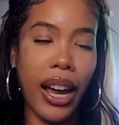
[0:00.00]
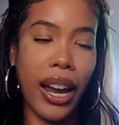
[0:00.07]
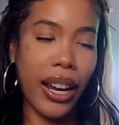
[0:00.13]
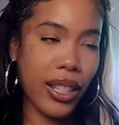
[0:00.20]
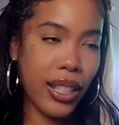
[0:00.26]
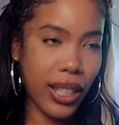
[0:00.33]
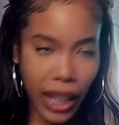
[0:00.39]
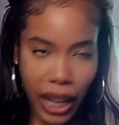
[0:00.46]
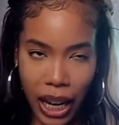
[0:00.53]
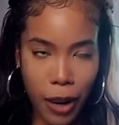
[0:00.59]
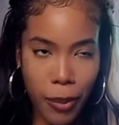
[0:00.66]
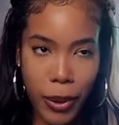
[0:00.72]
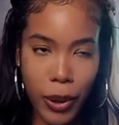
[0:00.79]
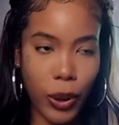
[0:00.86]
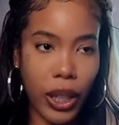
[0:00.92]
I
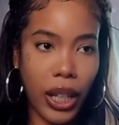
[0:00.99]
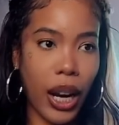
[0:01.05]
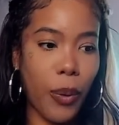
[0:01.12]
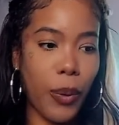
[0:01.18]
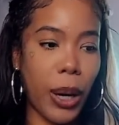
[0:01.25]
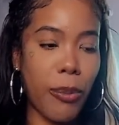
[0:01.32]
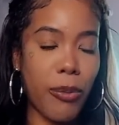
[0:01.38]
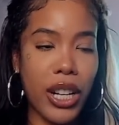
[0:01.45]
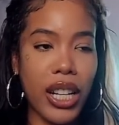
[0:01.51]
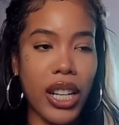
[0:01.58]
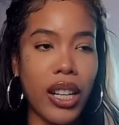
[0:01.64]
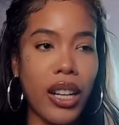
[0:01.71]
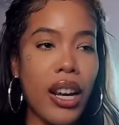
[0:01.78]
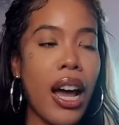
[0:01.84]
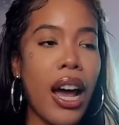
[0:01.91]
exclaim and all of that when I'm
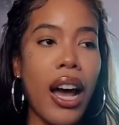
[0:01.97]
reading,